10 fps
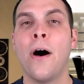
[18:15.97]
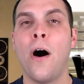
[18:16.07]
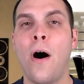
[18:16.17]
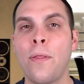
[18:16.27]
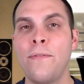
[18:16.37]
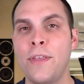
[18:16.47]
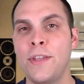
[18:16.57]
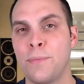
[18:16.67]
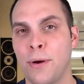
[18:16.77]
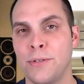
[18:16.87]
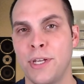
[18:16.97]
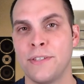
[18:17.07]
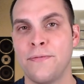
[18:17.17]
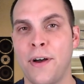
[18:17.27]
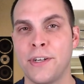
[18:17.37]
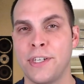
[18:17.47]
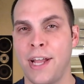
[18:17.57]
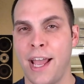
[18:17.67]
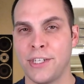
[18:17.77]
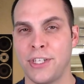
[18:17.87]
All of these proteins function
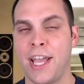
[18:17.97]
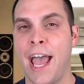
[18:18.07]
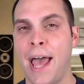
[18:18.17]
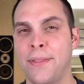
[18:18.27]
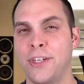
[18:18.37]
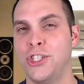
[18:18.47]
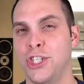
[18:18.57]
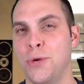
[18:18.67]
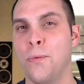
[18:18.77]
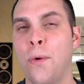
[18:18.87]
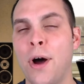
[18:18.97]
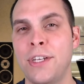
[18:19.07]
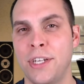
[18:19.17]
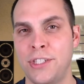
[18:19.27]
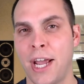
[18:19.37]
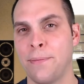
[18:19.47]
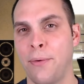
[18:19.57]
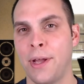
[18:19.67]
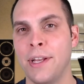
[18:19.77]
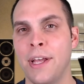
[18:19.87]
actually at the G1
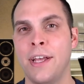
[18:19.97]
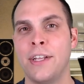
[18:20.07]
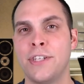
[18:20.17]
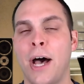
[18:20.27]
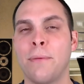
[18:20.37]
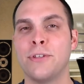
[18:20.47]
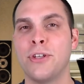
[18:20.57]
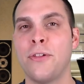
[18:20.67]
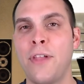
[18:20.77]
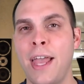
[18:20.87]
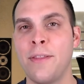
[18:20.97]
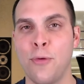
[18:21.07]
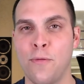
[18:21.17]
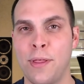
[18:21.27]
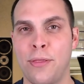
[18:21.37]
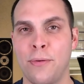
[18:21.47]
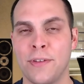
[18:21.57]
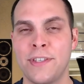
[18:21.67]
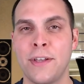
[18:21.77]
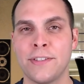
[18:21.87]
checkpoint to help delay the movement through the
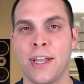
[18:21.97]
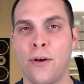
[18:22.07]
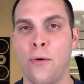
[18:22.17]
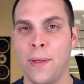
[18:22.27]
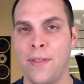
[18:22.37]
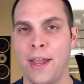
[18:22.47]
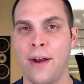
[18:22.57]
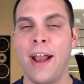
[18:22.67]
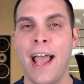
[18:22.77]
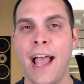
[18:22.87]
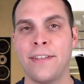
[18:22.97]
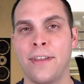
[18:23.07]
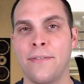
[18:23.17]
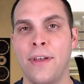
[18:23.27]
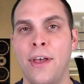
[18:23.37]
cell cycle when they are active.